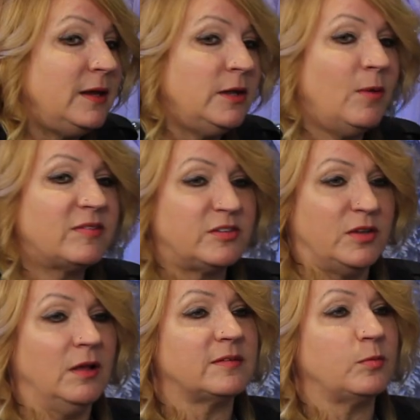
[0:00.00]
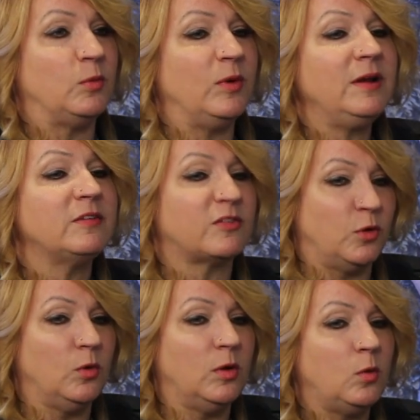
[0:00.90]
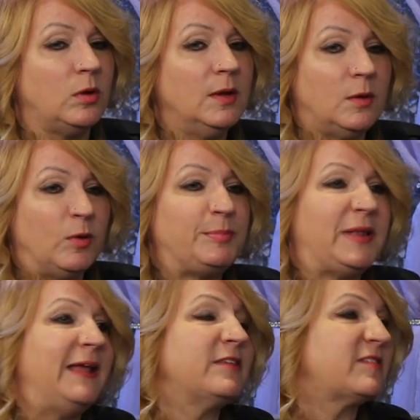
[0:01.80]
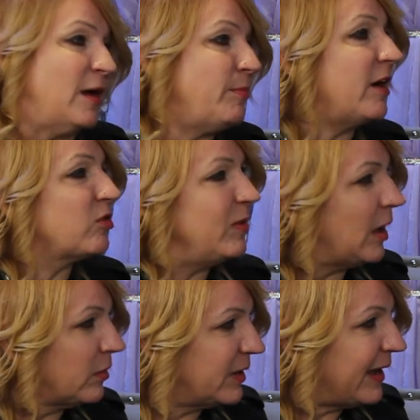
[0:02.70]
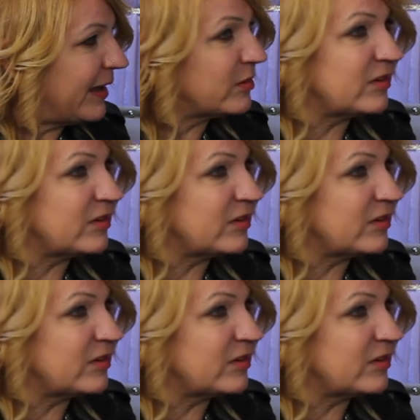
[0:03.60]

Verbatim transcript: you know, as adults, when we're in school, we play in the sandbox, we color together.